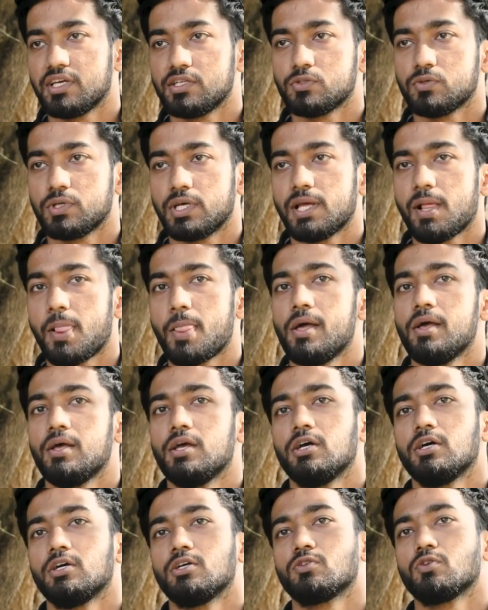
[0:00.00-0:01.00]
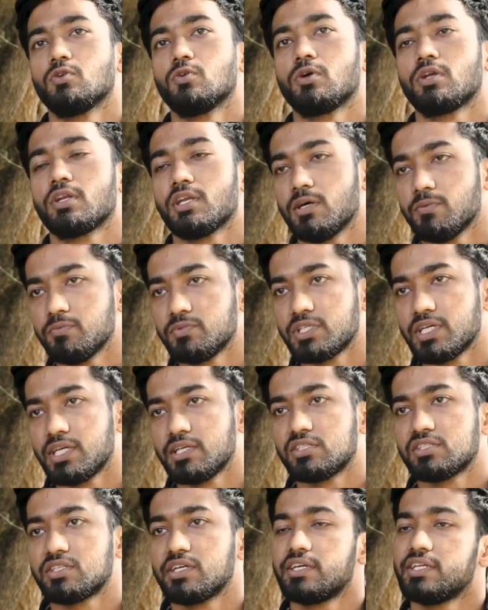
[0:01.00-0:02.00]
hai to hai. So clubs
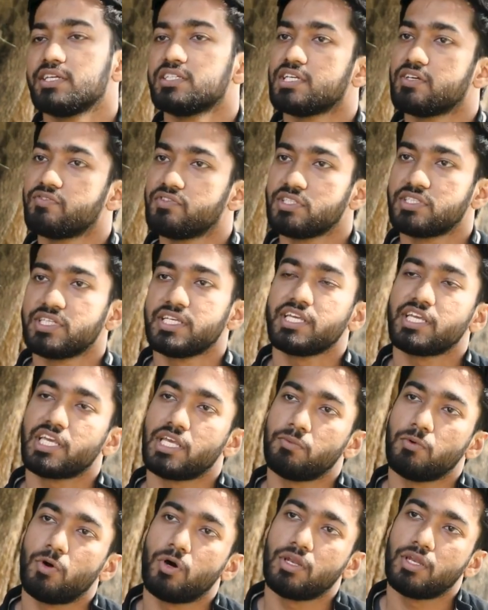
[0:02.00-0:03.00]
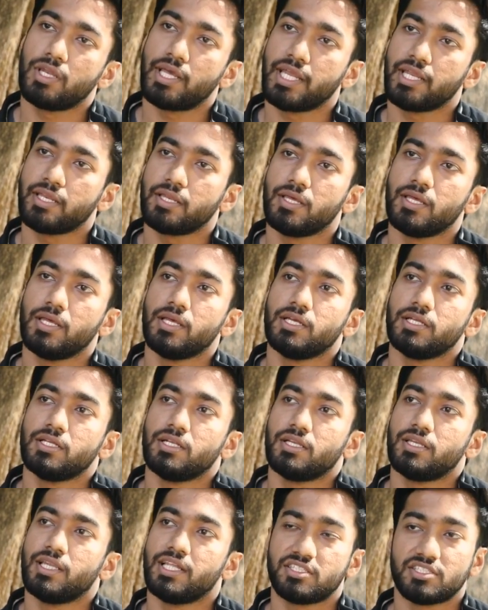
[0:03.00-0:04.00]
and studies, everything came online.
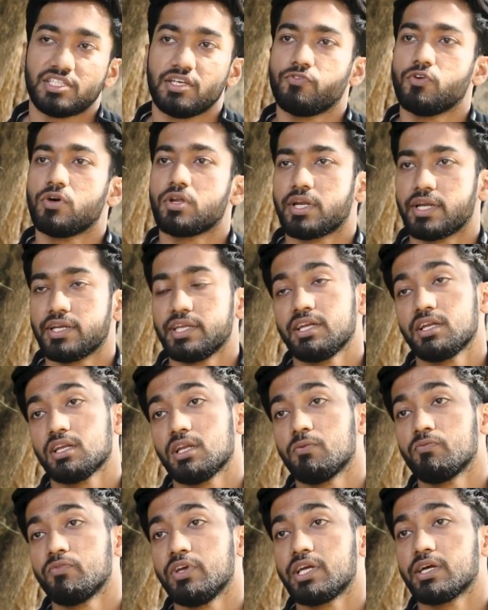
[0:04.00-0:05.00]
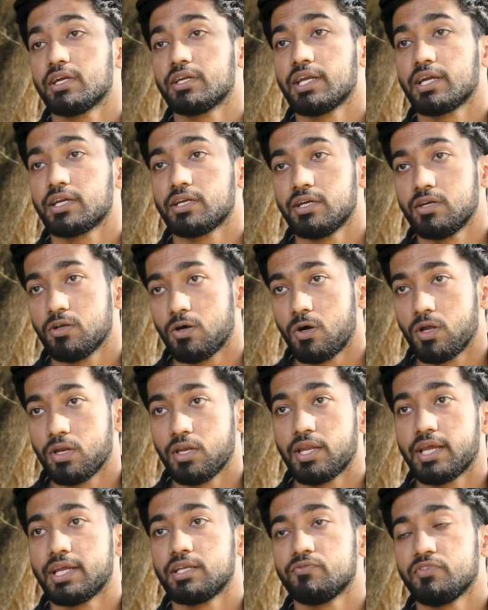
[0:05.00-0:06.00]
Let's say for running club, we conducted
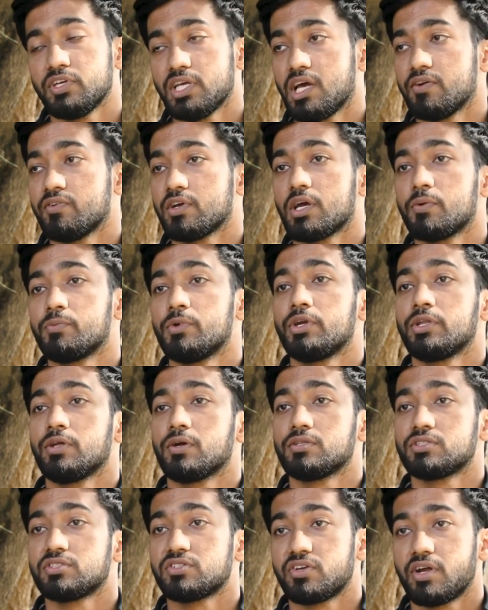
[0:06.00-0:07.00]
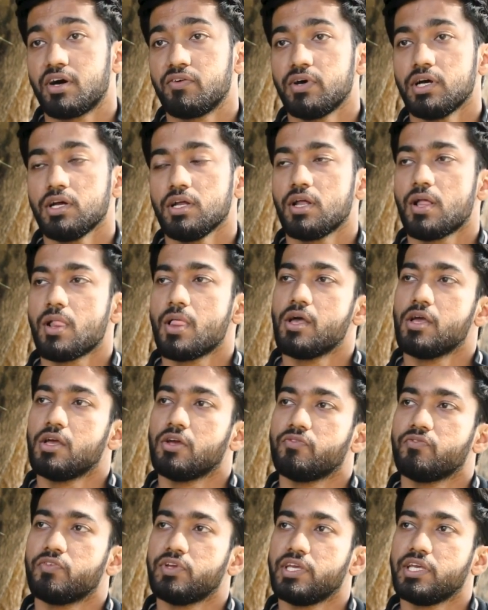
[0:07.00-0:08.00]
online, we have a community on Strava.
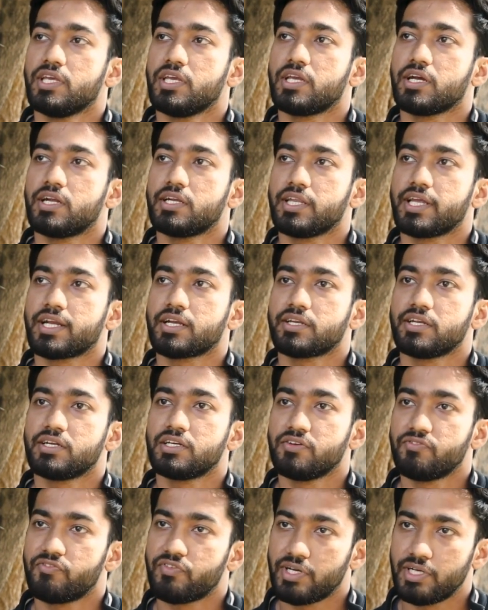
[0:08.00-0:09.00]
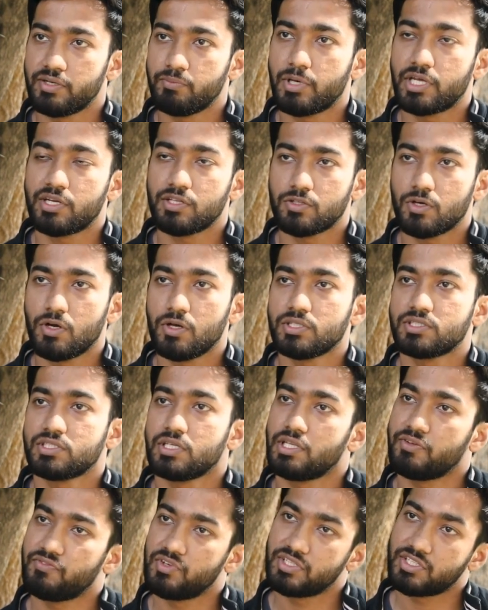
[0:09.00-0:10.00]
We conducted different marathons
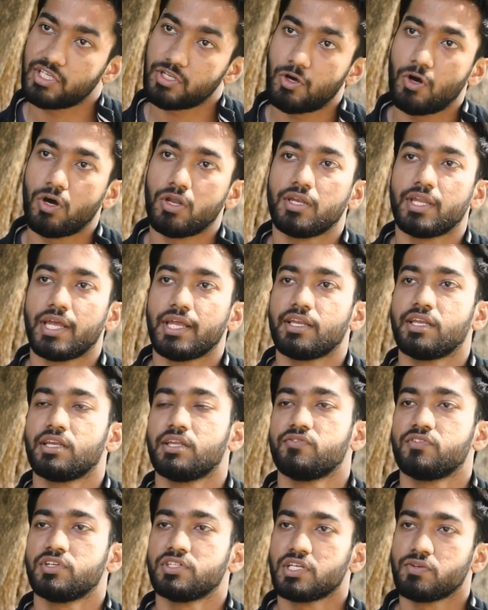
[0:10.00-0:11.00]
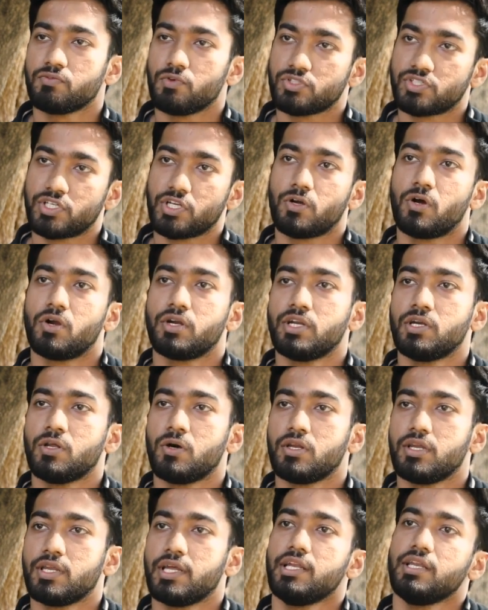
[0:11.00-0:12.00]
and everything online, and everything was recorded
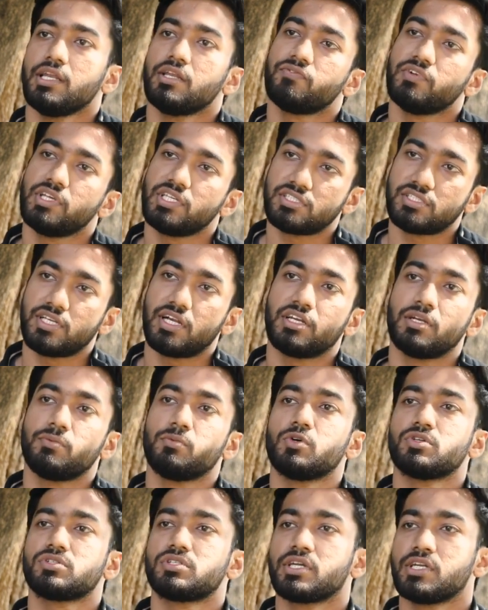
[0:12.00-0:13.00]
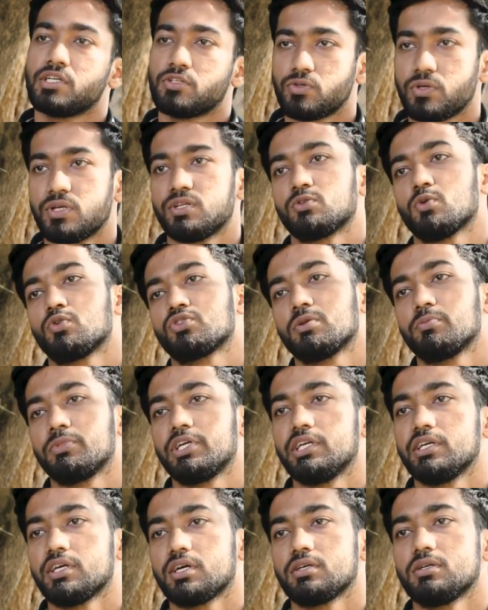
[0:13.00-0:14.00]
online, and we started posting it through our social
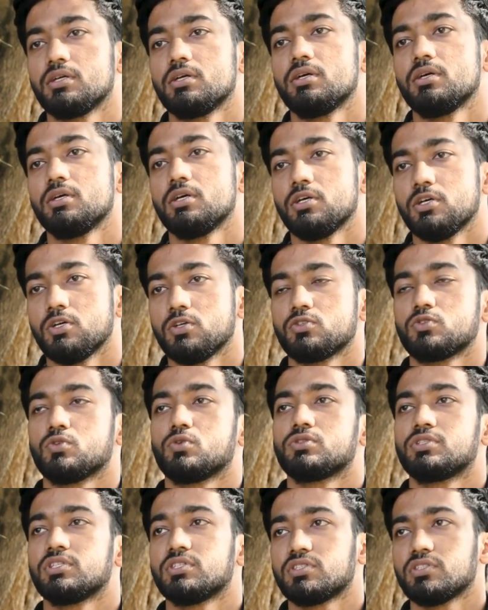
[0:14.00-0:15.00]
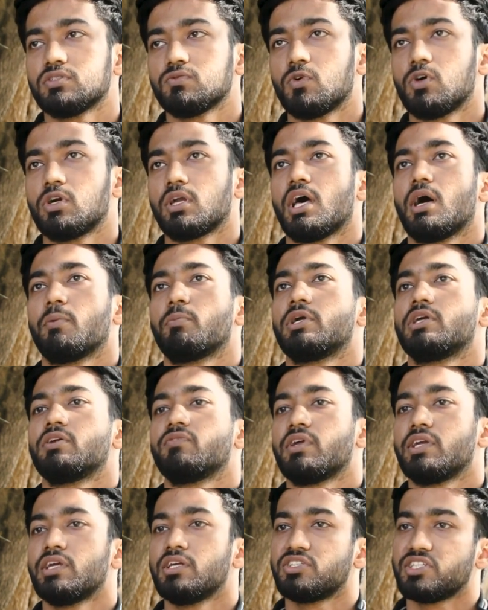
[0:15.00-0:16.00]
media. So this is what
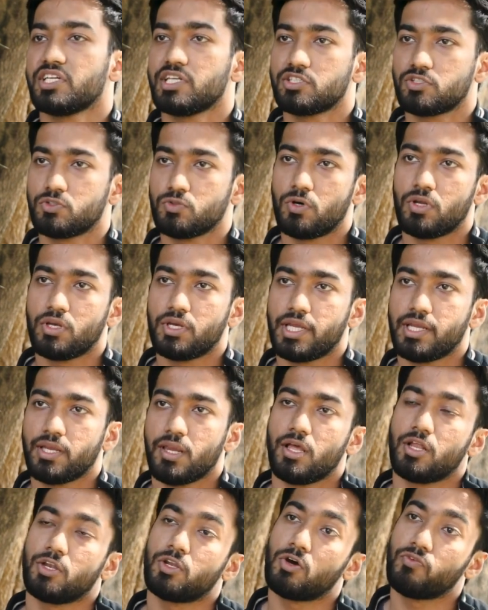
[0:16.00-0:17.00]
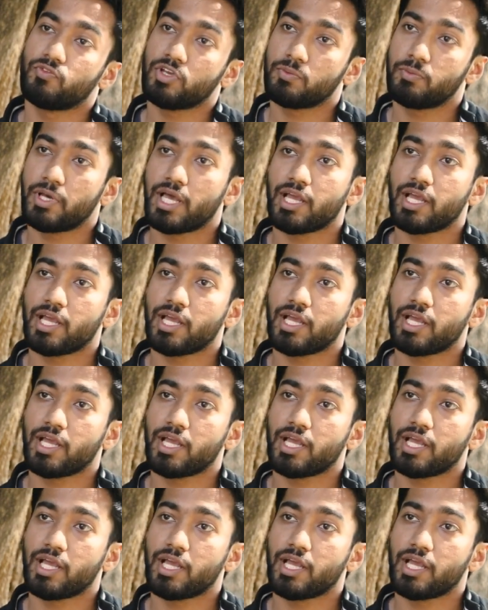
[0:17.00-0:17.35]
happened when it changed to online. Now we are